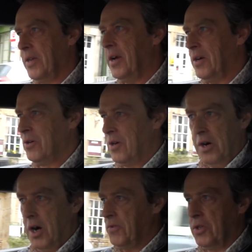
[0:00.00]
Now
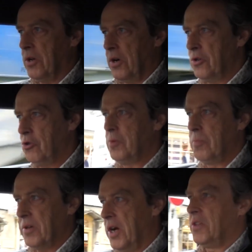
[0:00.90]
I just got a normal
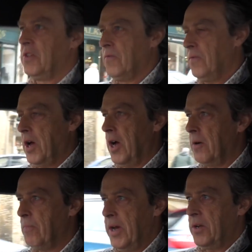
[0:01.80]
progressive
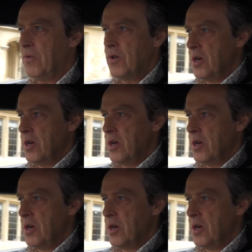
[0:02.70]
pedal,